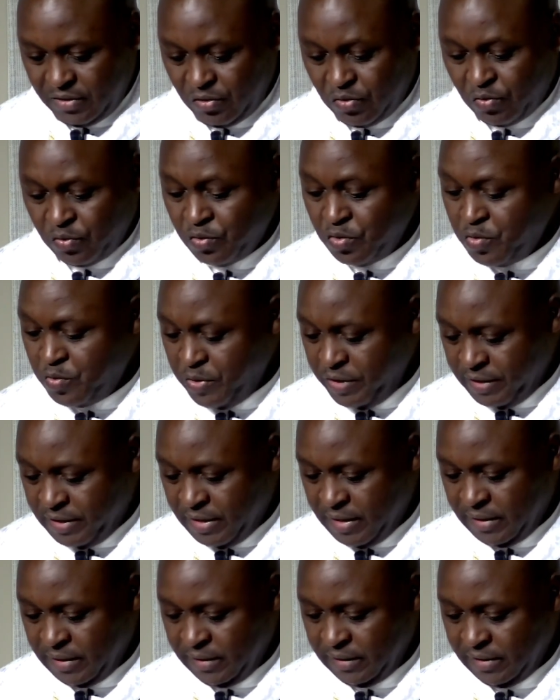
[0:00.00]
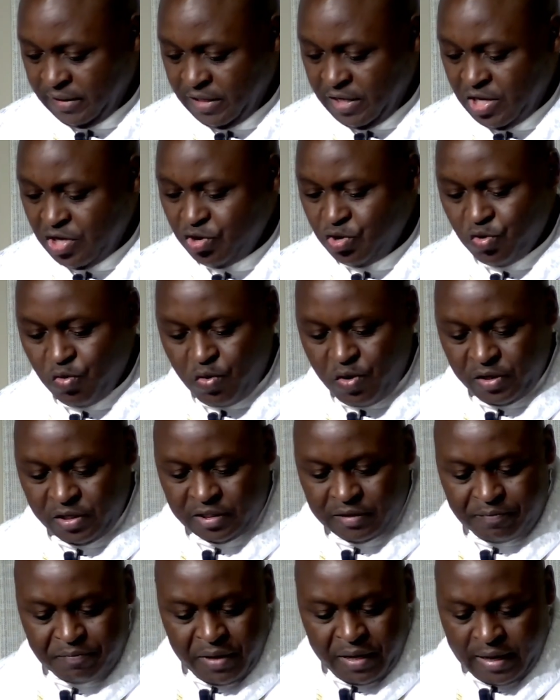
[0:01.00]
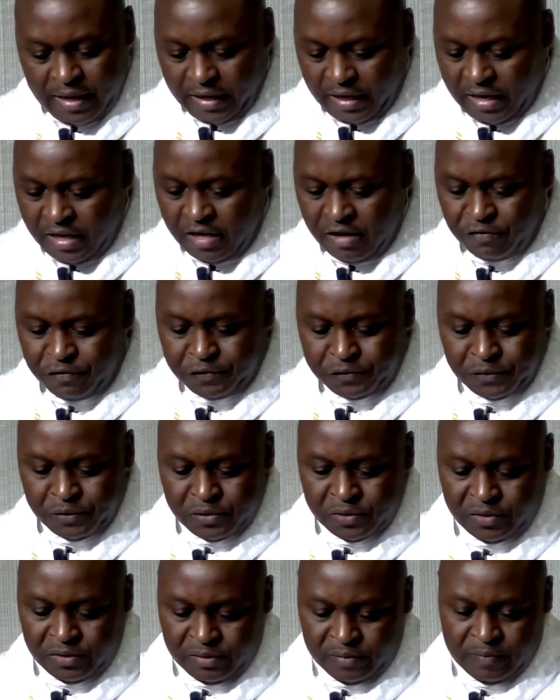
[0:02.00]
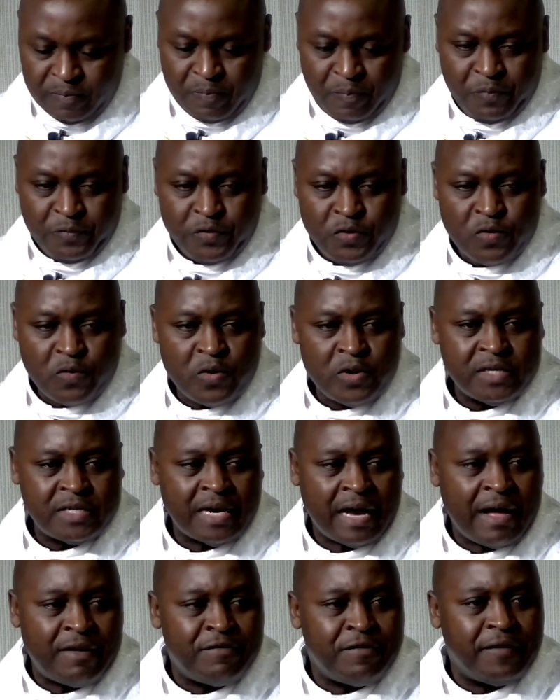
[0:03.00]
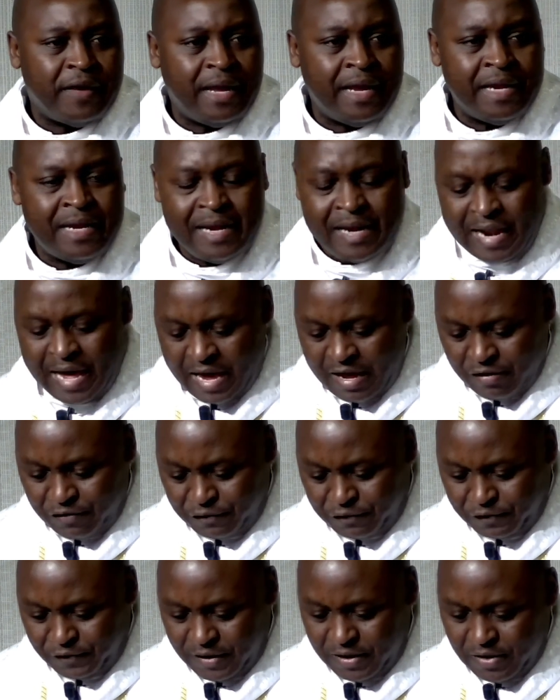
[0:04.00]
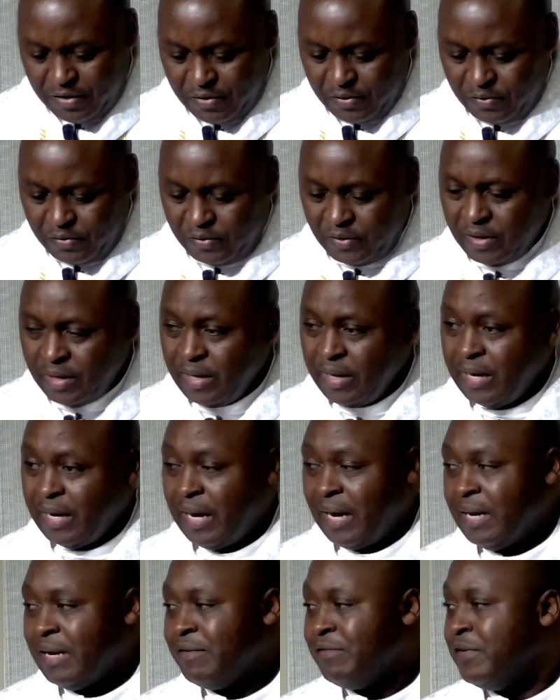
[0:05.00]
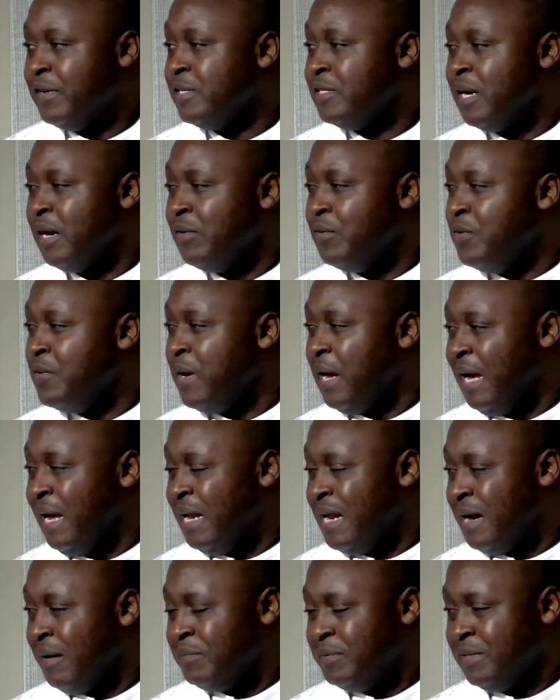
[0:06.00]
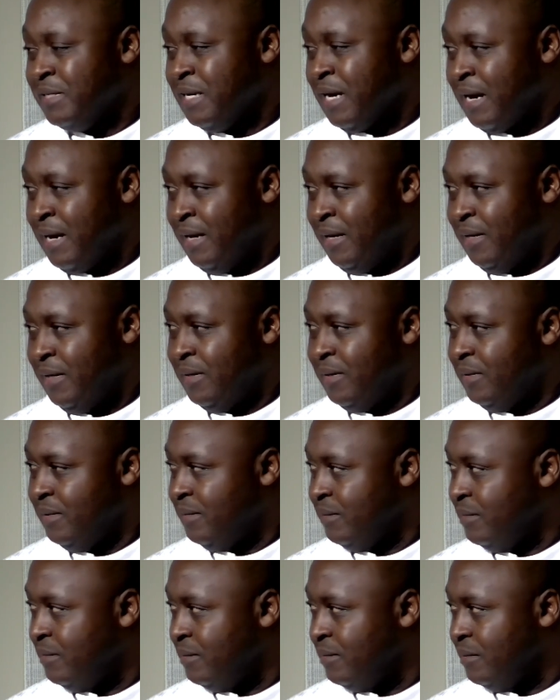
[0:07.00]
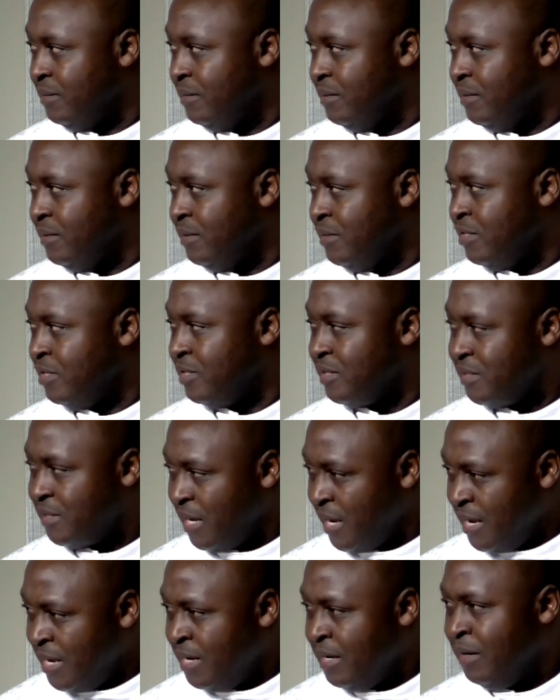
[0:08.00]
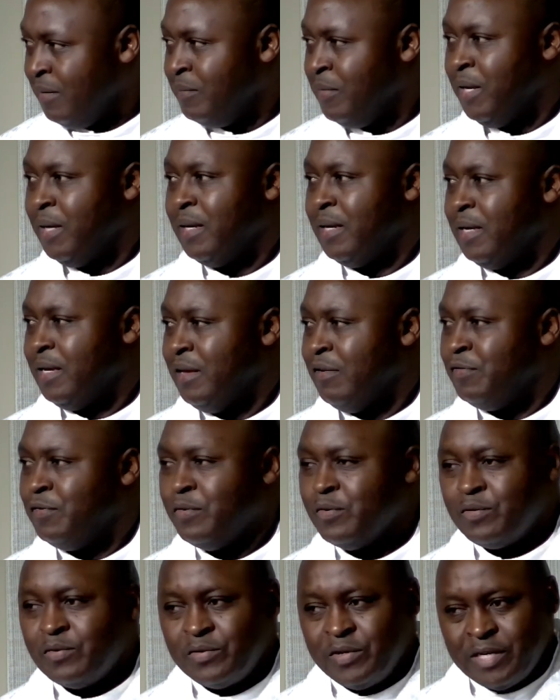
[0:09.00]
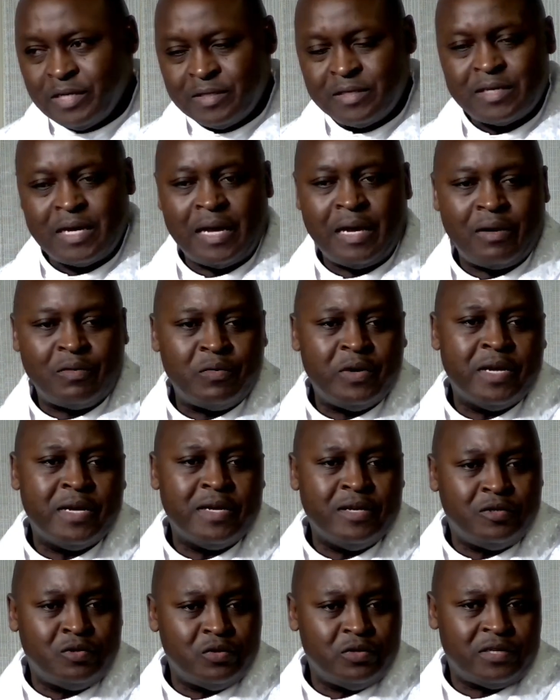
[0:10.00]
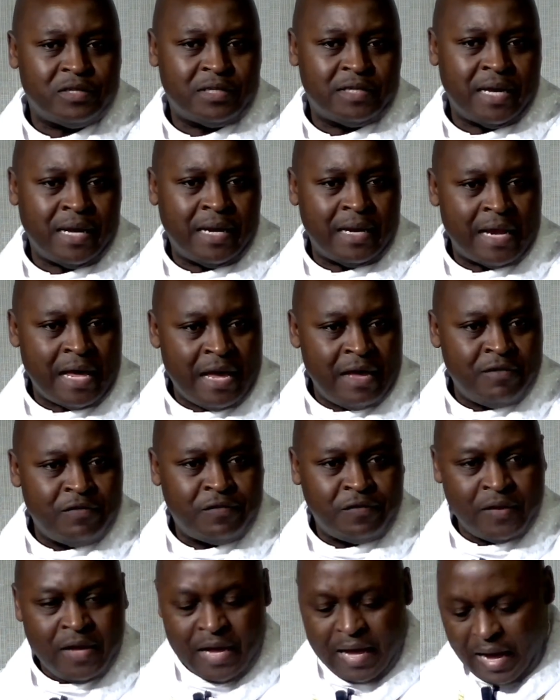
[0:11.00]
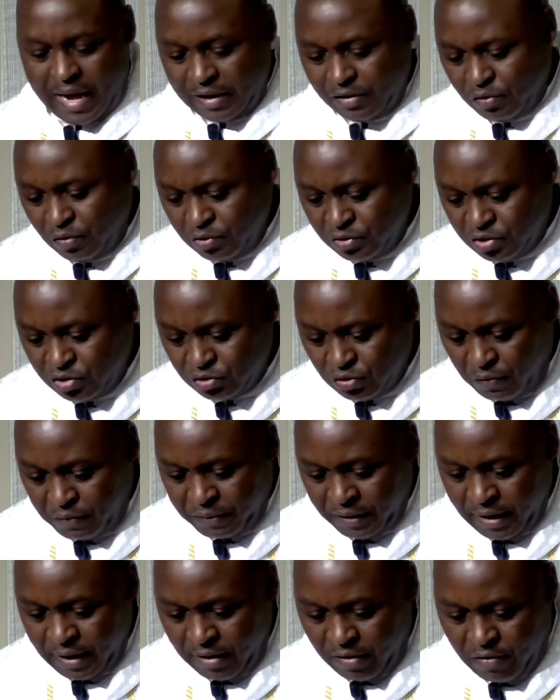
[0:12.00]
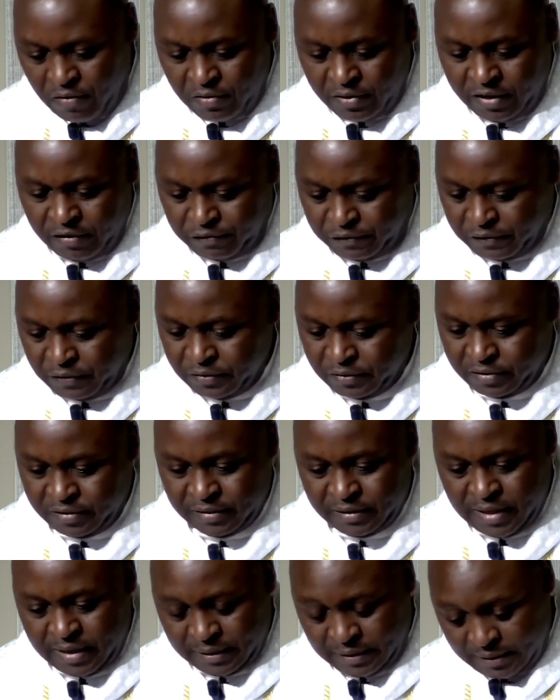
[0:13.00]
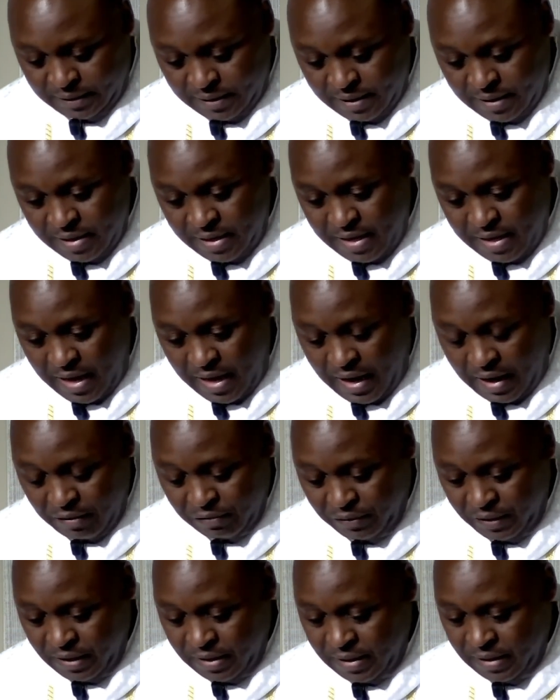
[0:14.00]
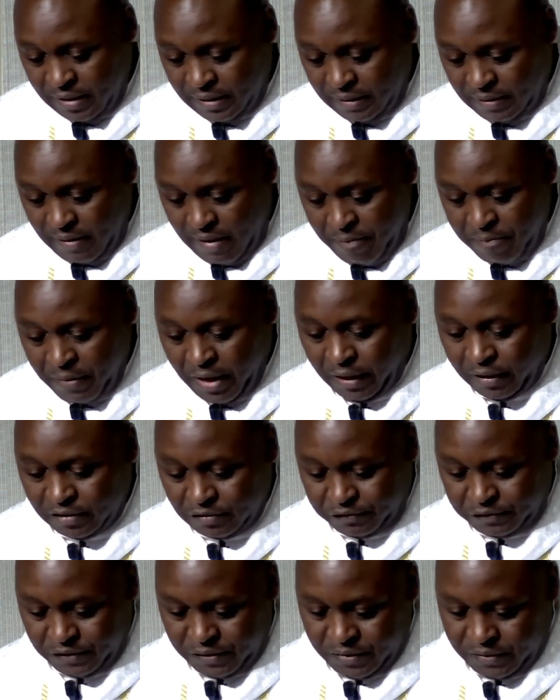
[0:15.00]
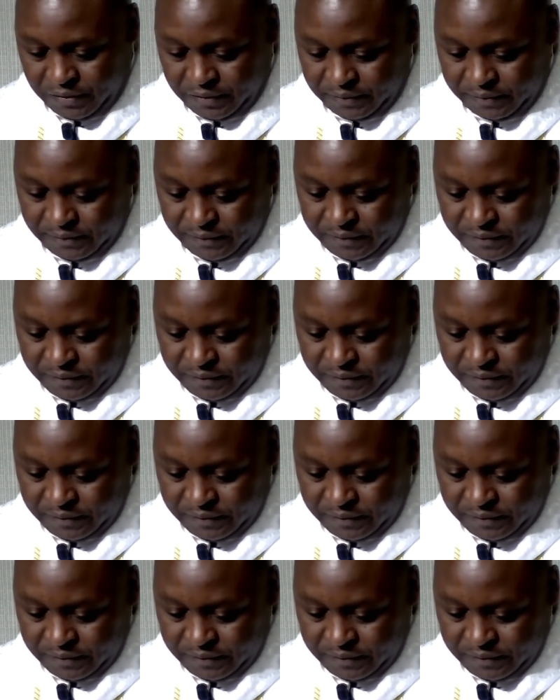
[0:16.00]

You will wither, you won't bear any fruit, you won't have any life in you, and eventually you will end up dying. Stay in me if you desire really to stay alive and also bear all the fruits that are really meant for you.